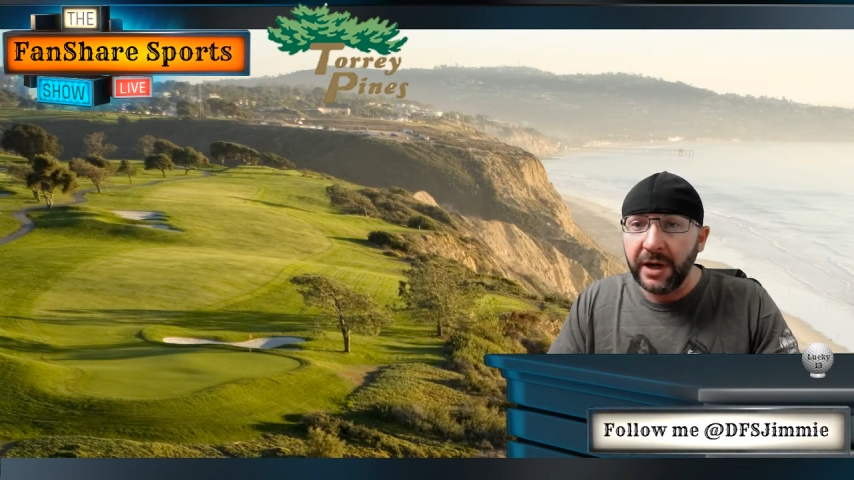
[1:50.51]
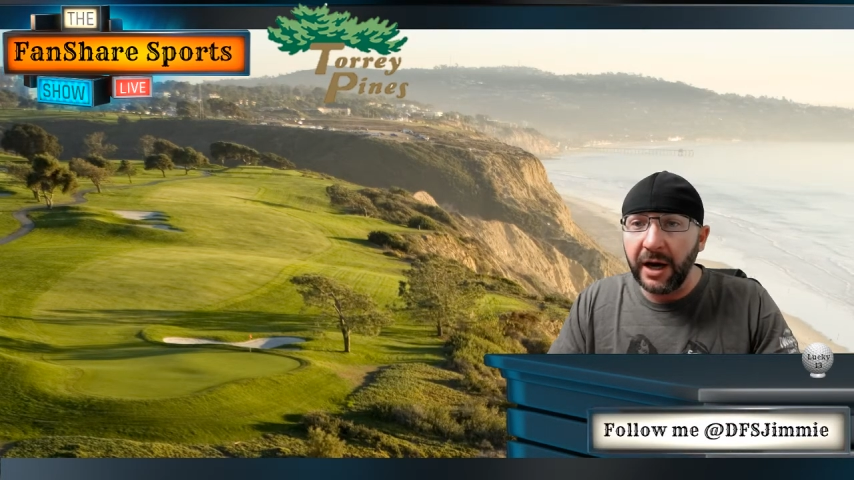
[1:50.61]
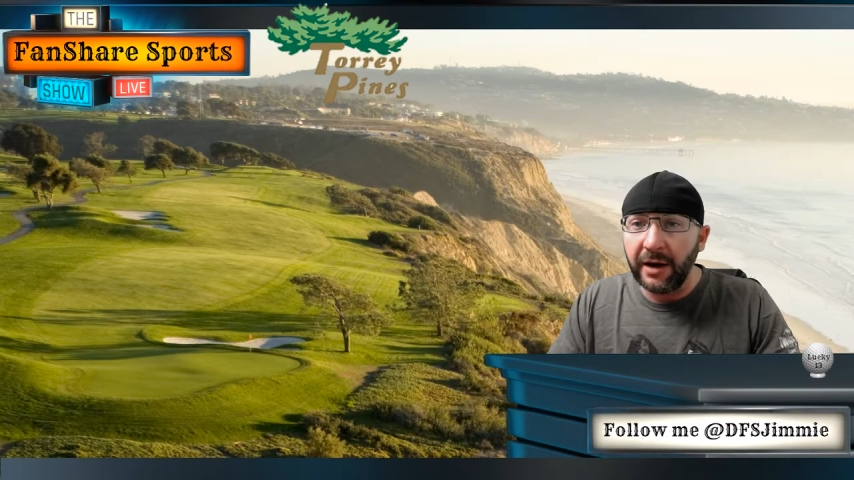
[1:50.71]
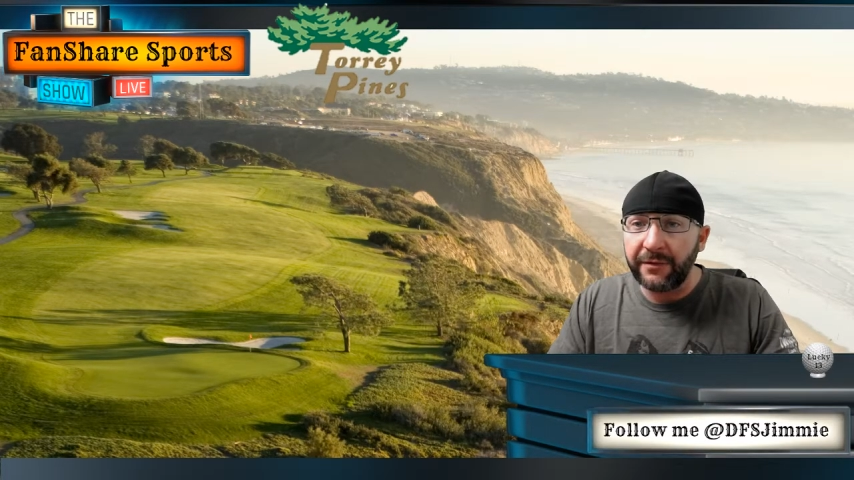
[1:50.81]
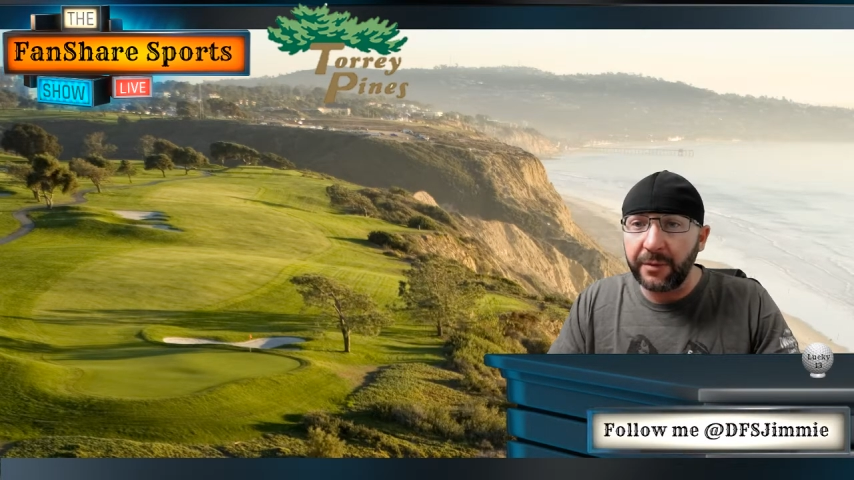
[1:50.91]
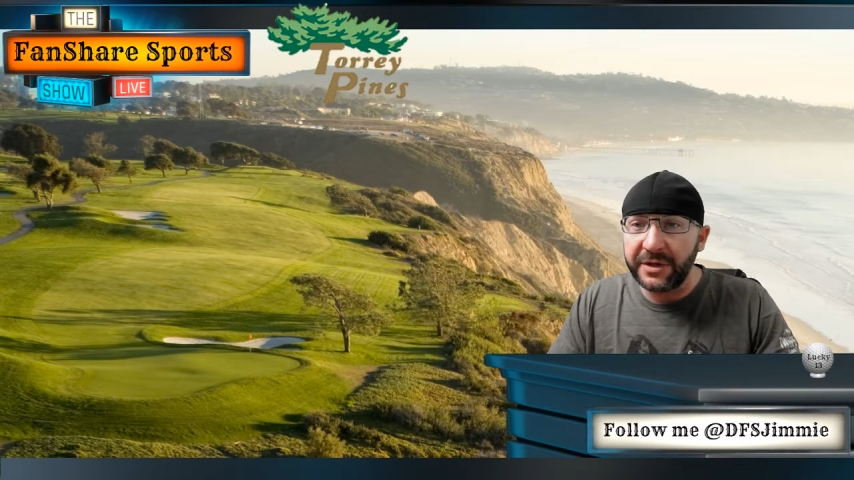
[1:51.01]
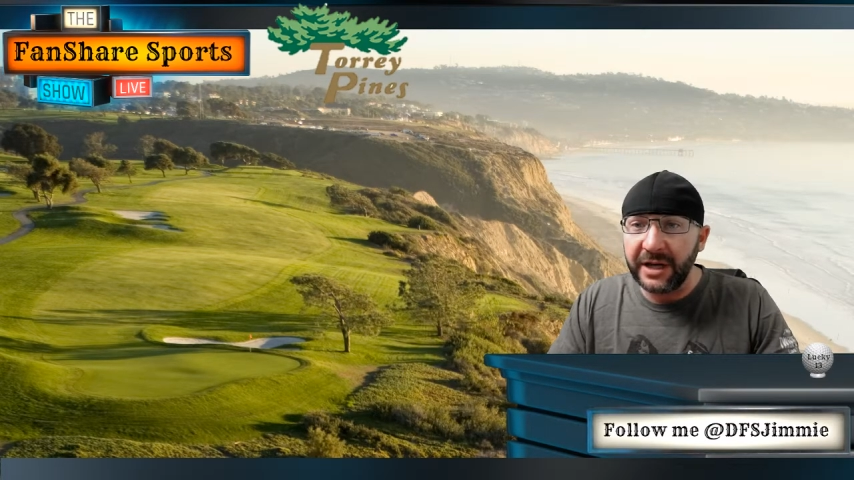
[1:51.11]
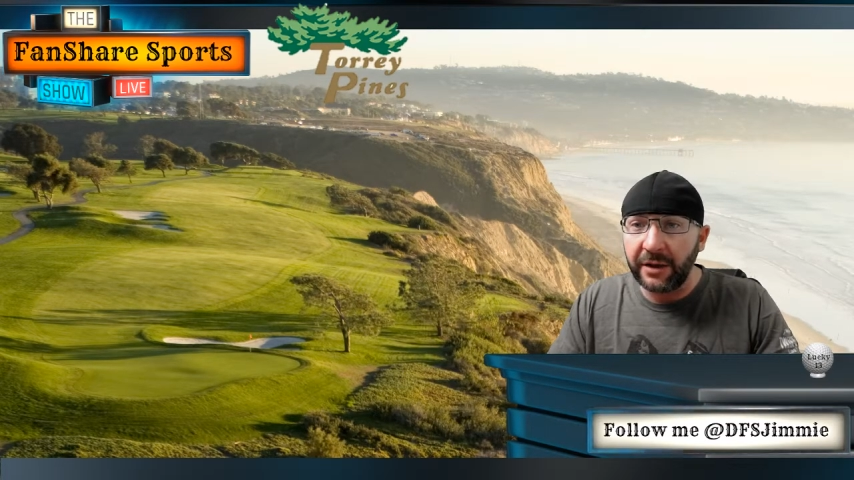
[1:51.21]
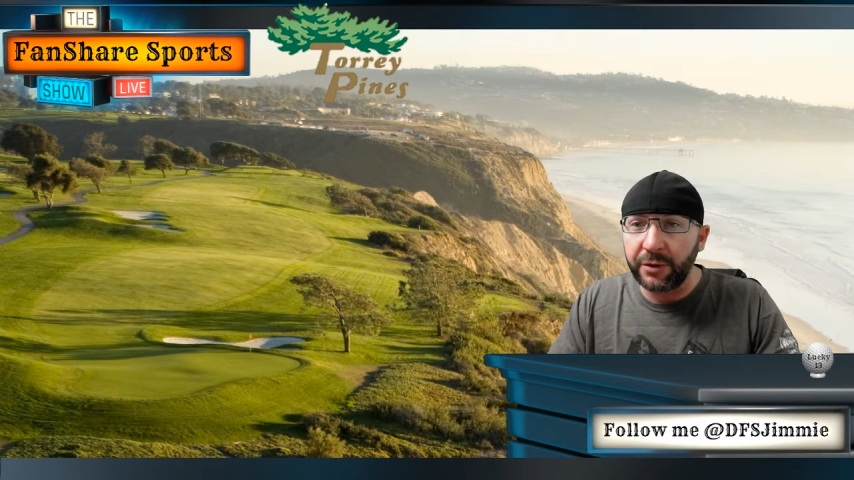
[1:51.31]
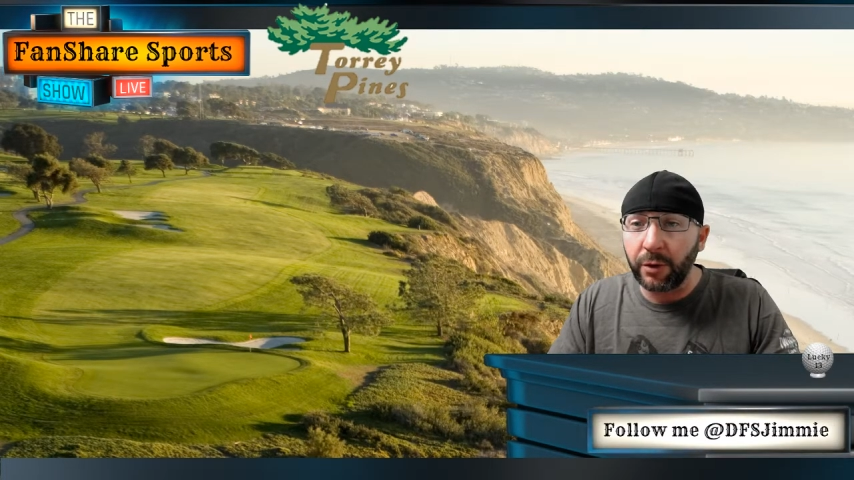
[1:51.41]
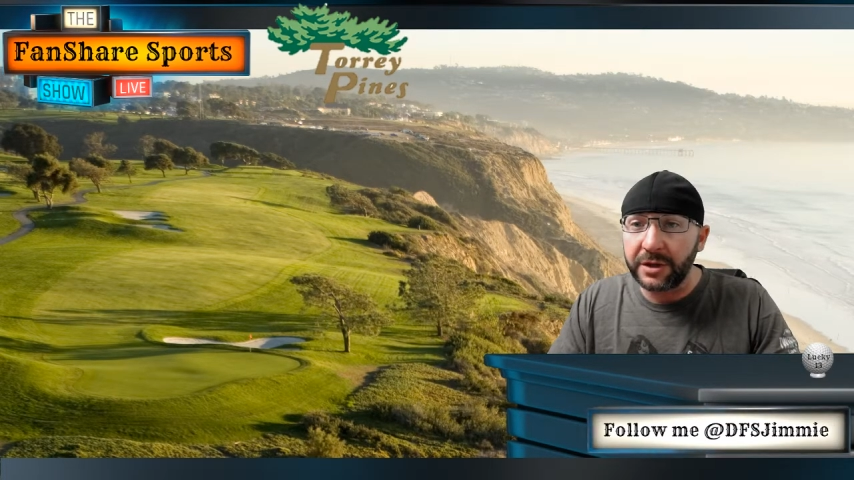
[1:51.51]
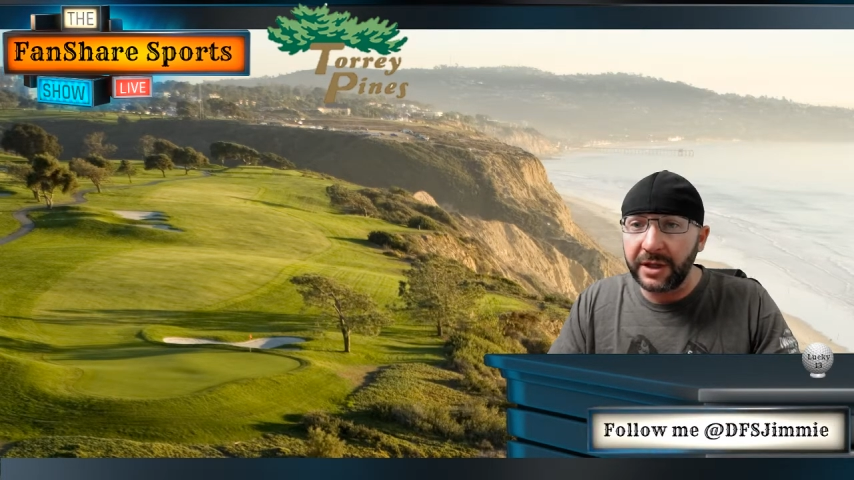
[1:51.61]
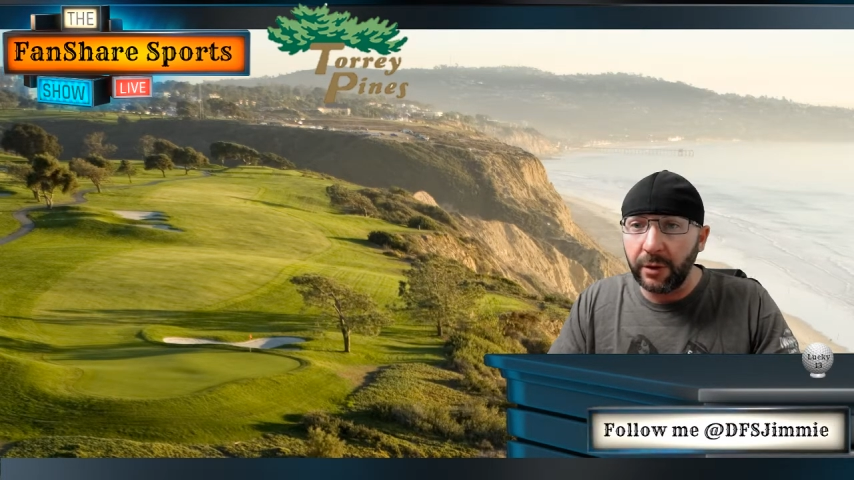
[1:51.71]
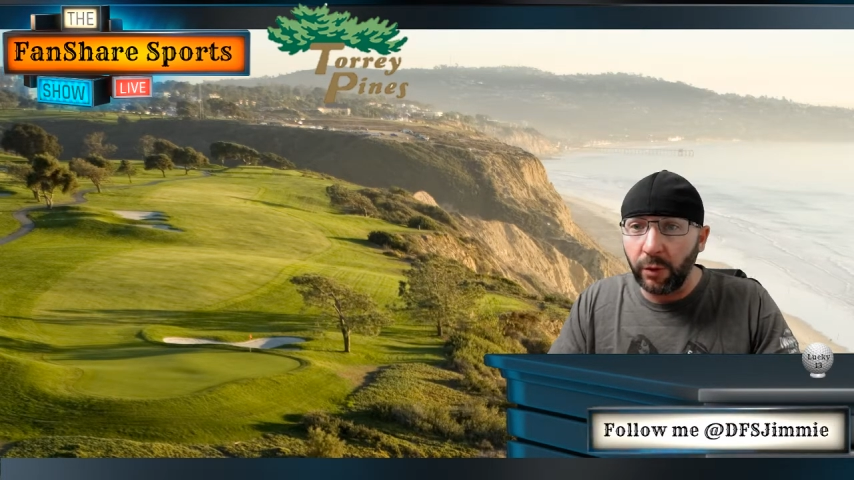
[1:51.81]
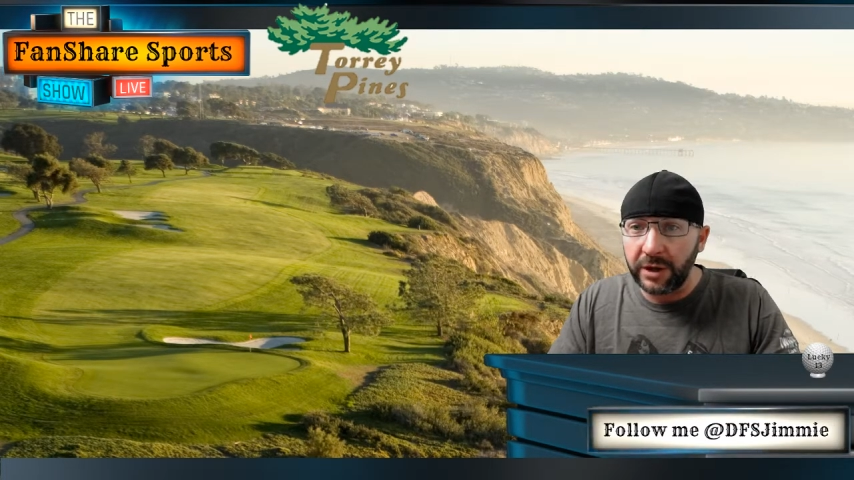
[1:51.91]
from the South course
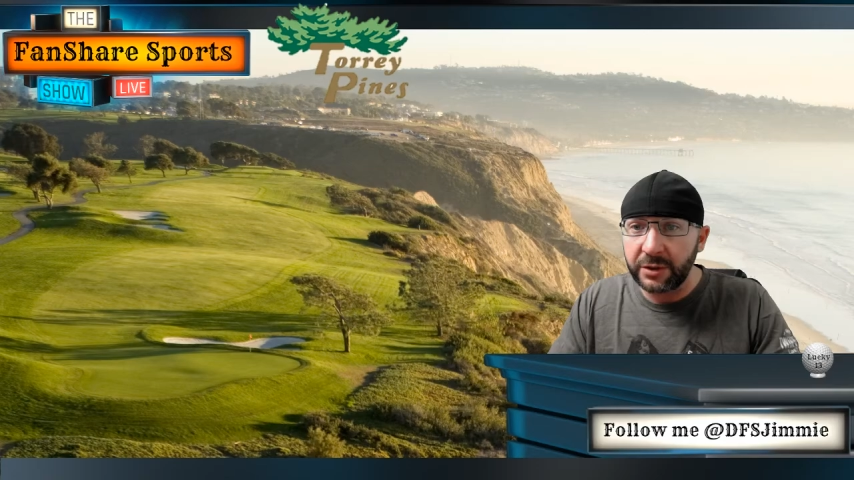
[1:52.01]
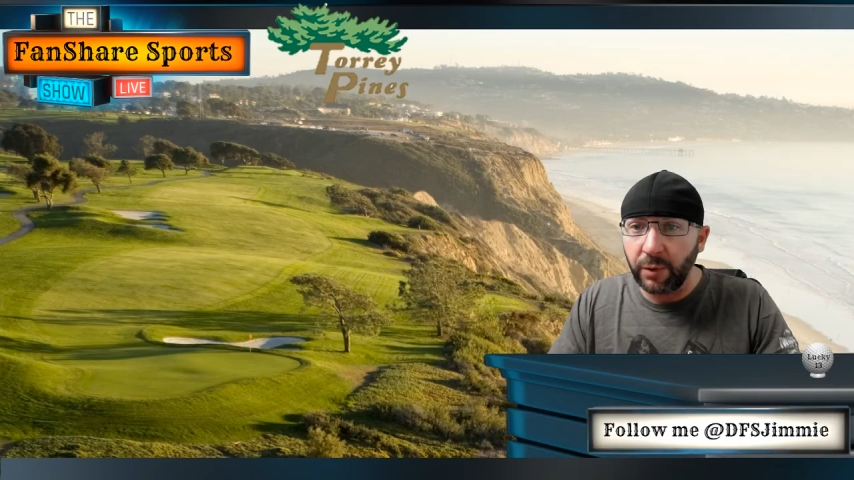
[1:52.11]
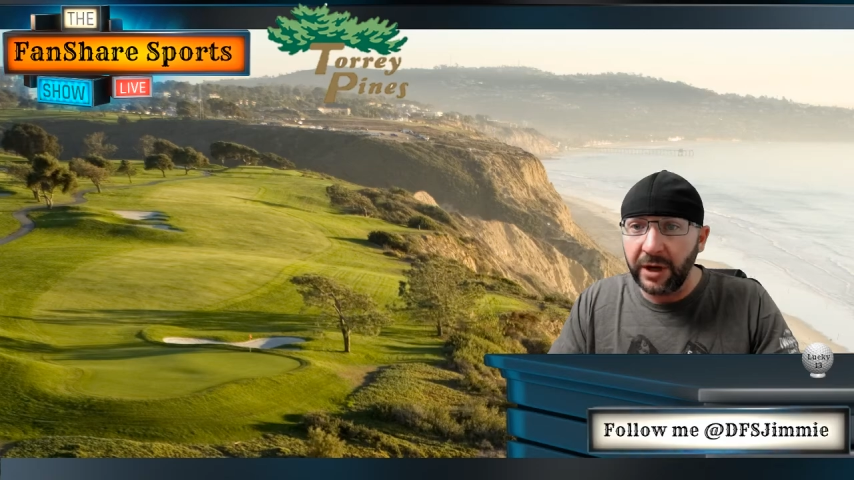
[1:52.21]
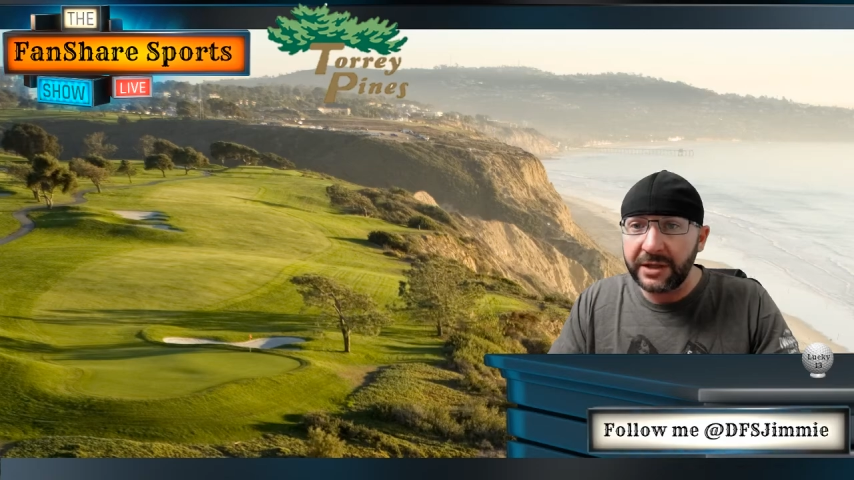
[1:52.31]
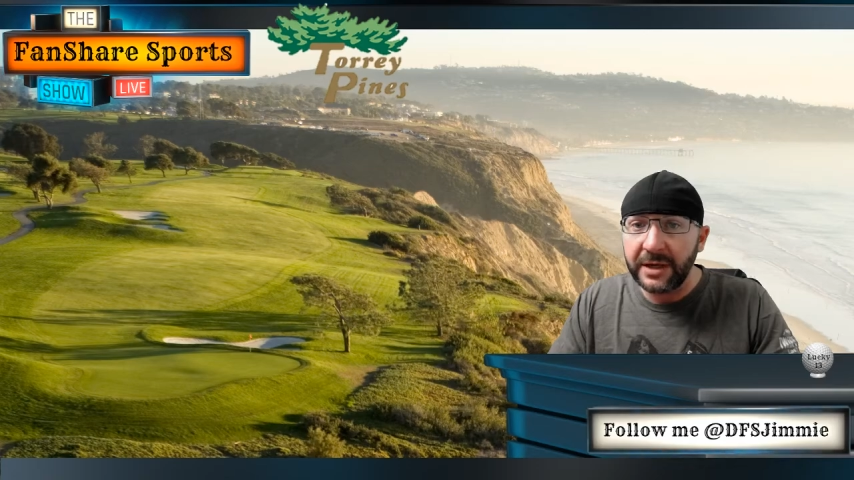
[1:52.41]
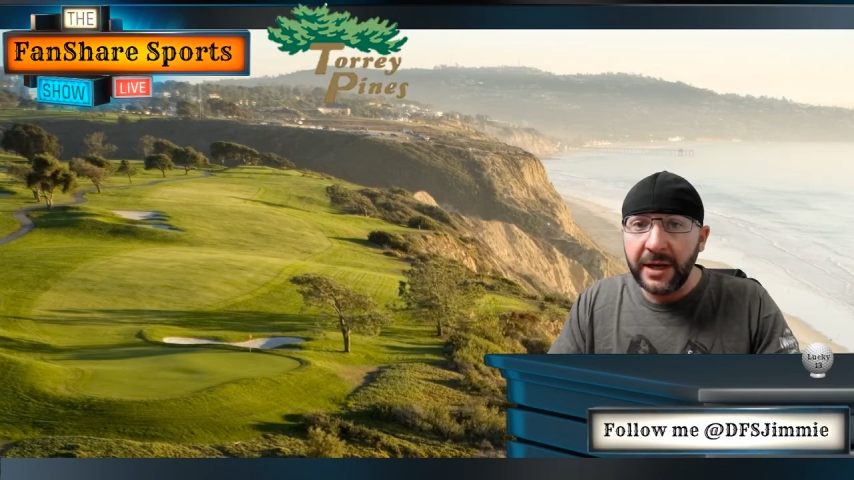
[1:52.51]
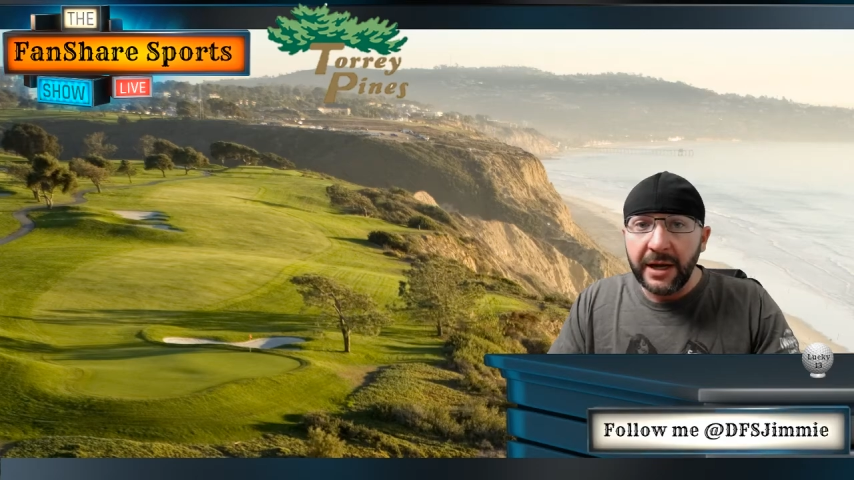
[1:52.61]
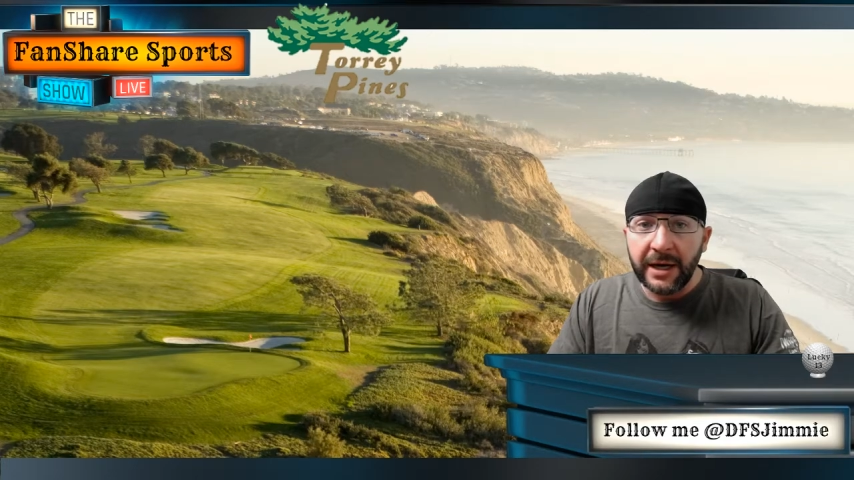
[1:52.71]
that it once was,